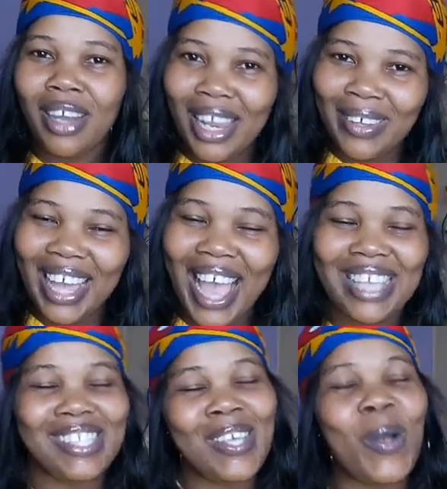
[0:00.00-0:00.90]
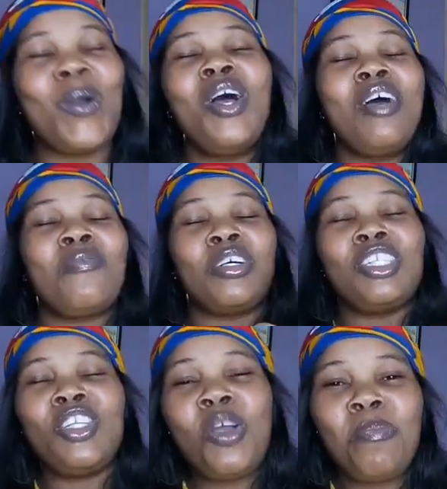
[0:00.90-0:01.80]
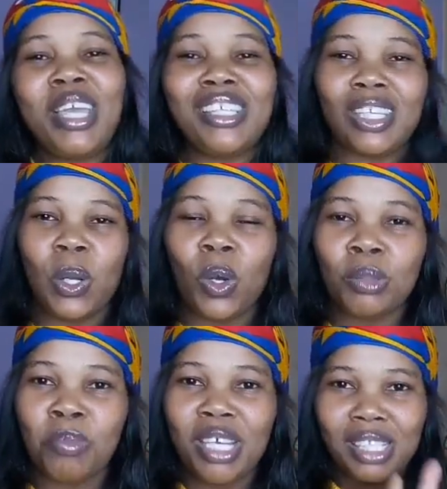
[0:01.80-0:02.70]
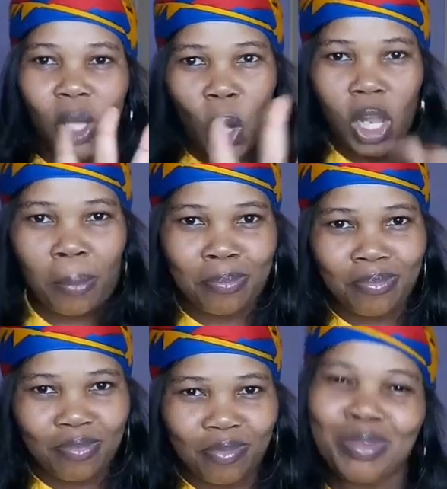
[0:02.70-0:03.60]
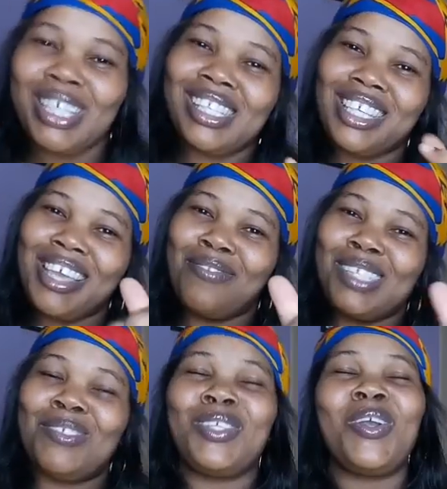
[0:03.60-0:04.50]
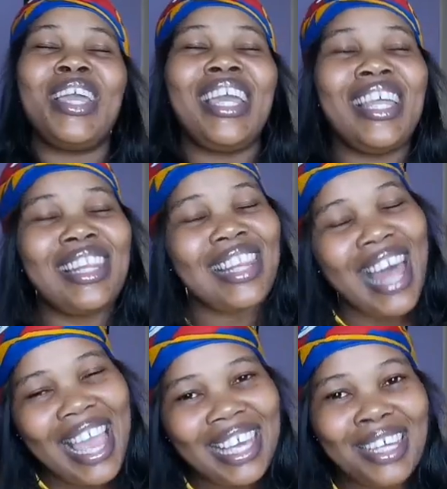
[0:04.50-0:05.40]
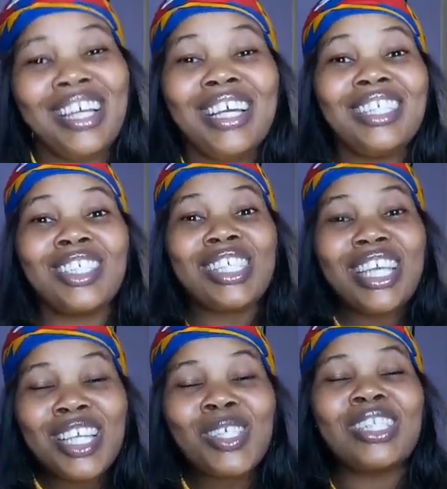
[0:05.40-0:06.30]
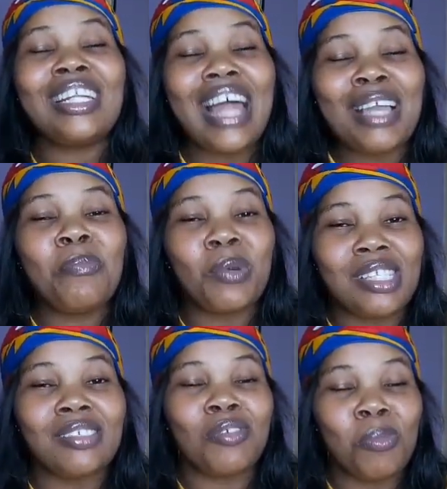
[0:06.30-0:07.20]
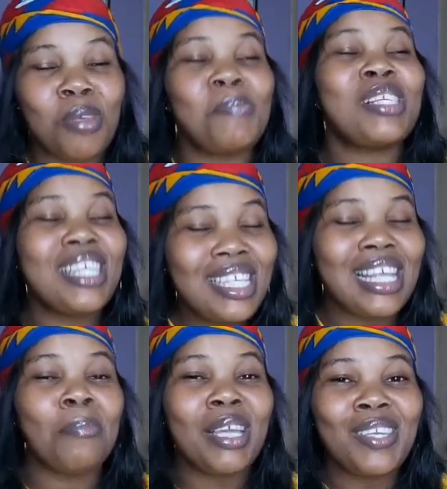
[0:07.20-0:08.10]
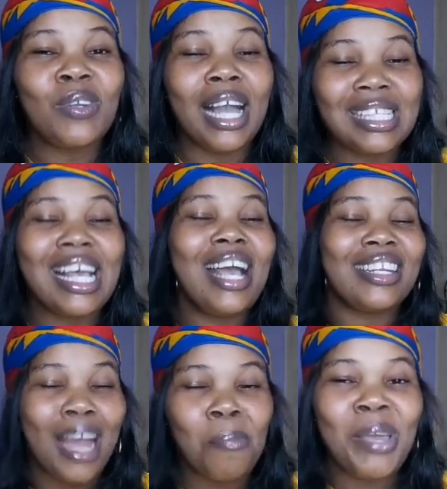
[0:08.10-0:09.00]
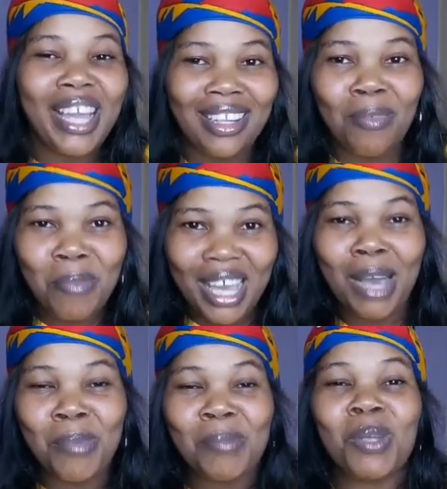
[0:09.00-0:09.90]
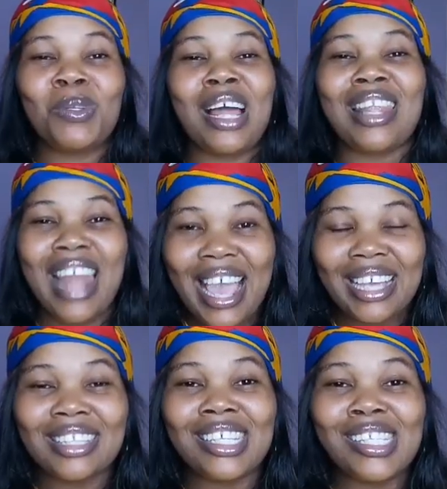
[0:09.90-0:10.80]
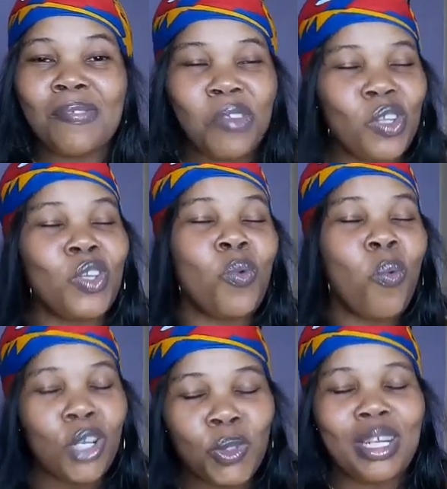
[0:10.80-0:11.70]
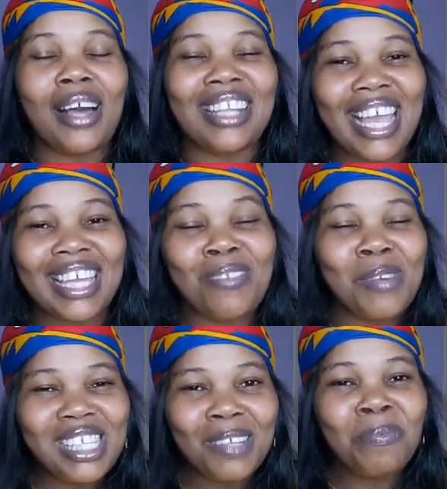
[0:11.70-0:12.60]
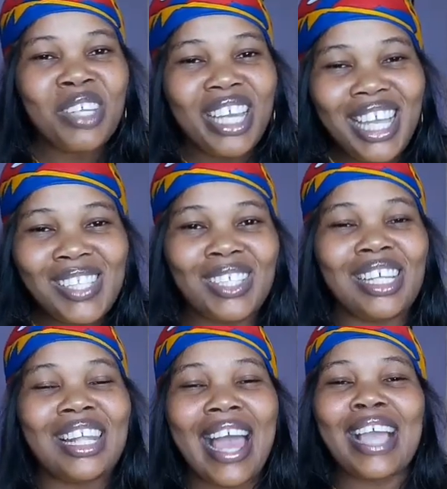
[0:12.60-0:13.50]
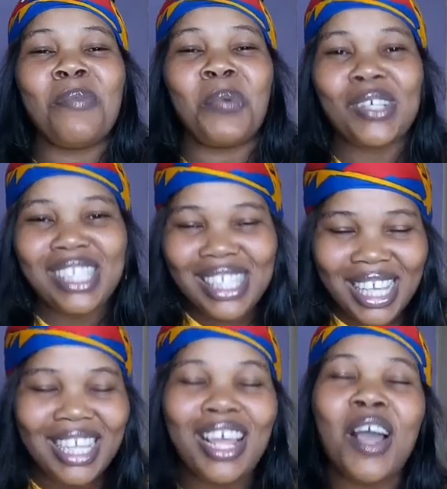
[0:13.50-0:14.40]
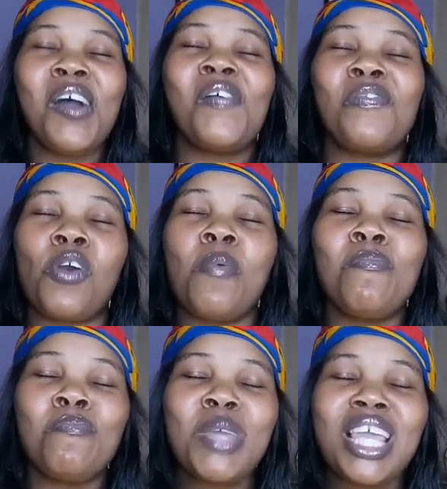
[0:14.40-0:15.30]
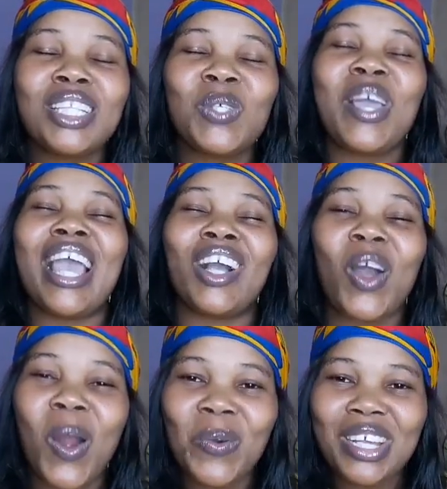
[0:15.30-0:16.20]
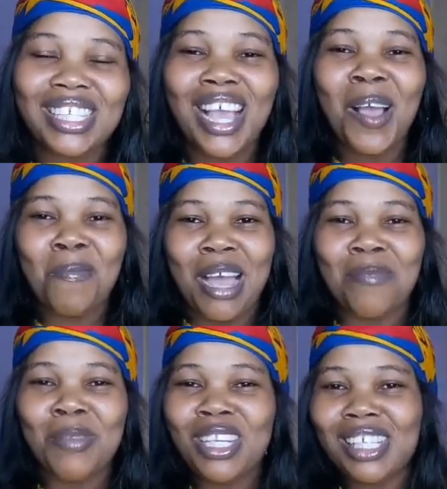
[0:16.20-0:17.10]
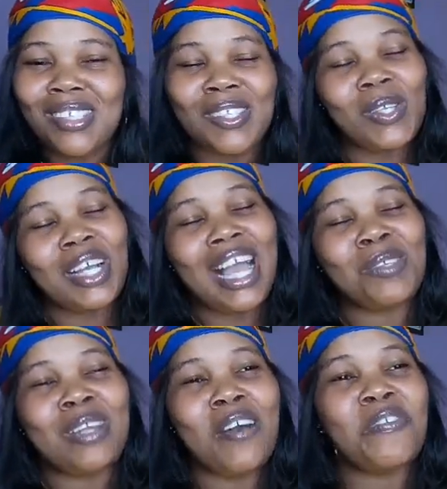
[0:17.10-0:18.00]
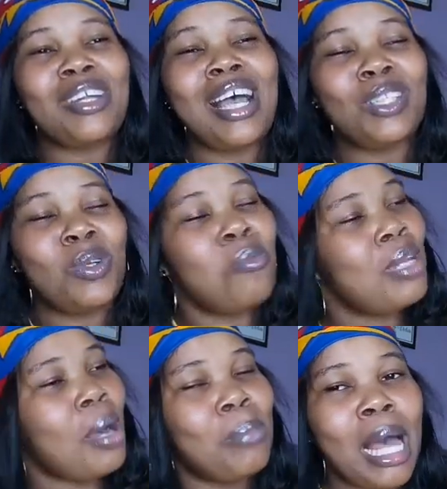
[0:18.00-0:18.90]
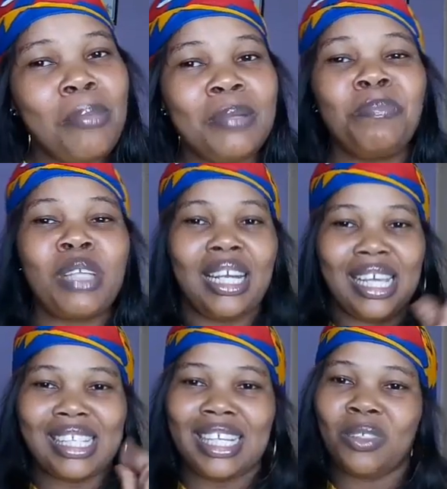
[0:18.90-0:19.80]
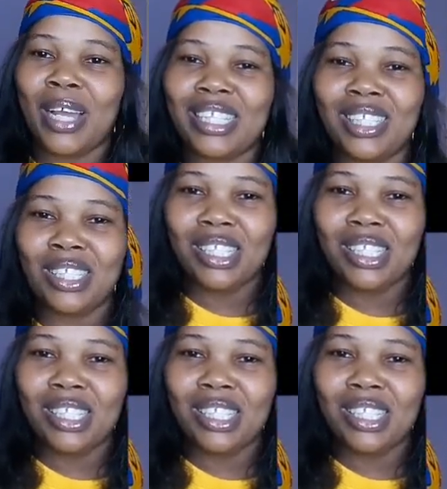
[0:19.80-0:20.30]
Hello guys, so for the newbies, the whole bees, hold up, please give this video a like, just hit on the like button for me, please, I beg you guys, now I beg, make una like this video, you watch without liking, please hit on the like button for me to encourage my ministry. So guys, without further ado and without blabbing, let's get right into